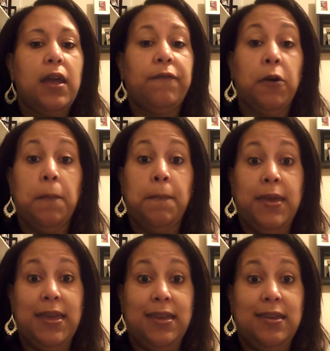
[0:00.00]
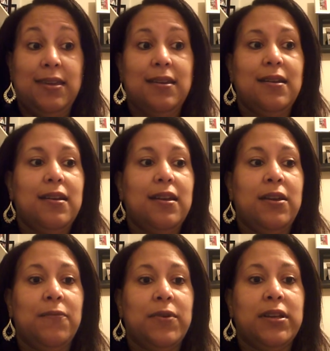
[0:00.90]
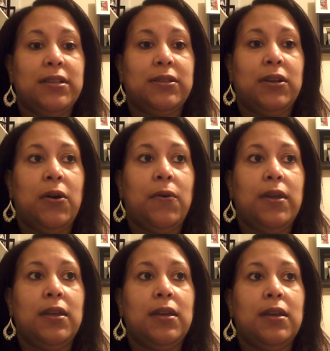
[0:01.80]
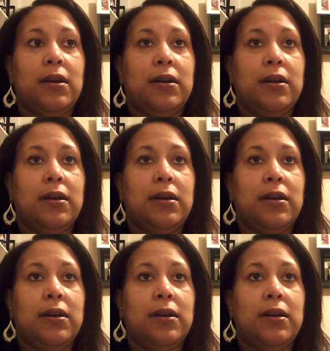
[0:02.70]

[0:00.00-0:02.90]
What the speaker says: For me, it was going